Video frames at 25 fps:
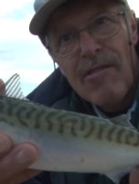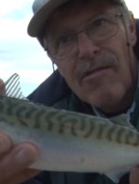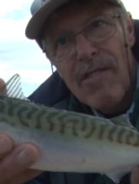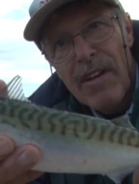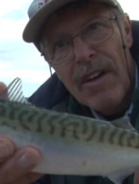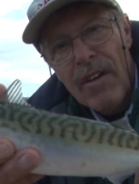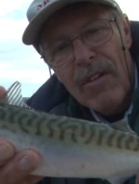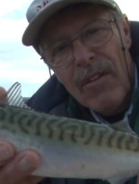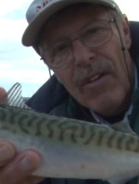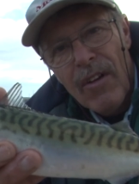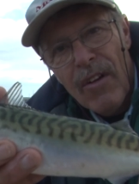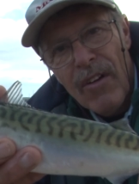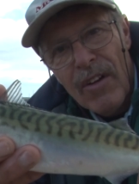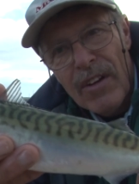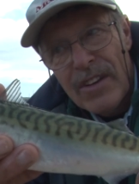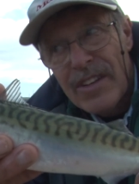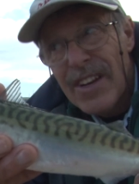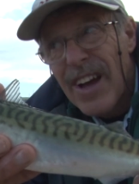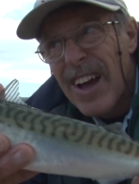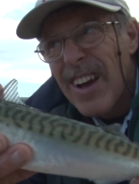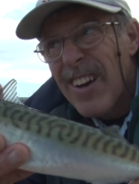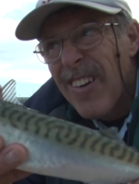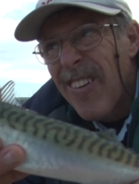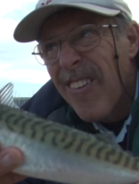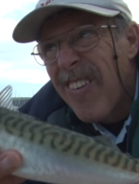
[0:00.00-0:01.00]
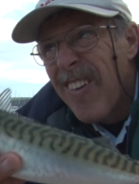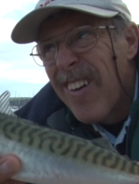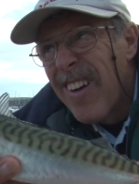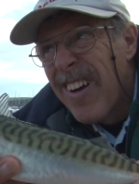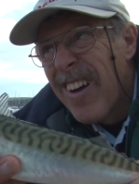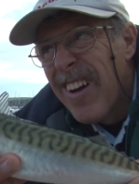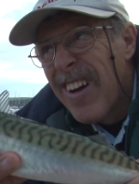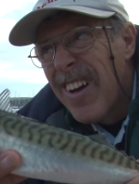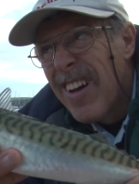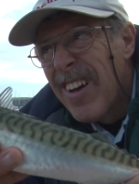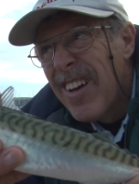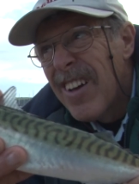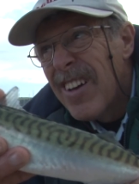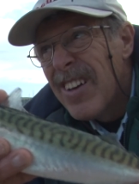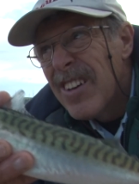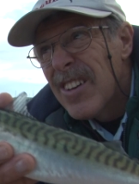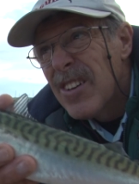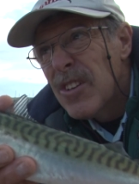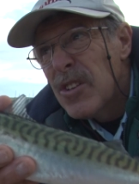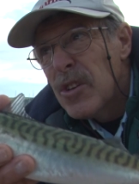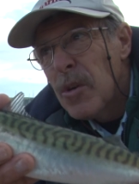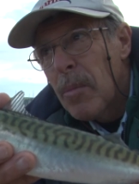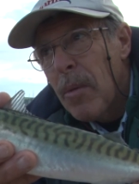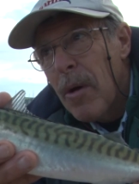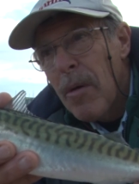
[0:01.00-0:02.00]
great on light tackle.
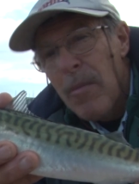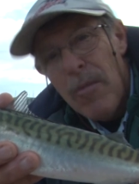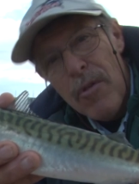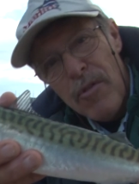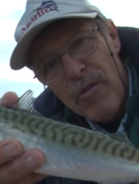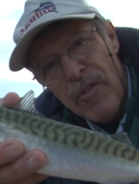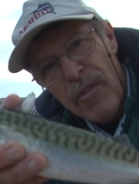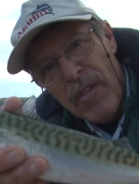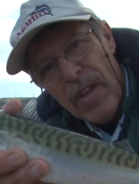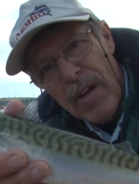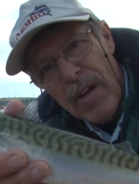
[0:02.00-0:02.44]
Good job by moving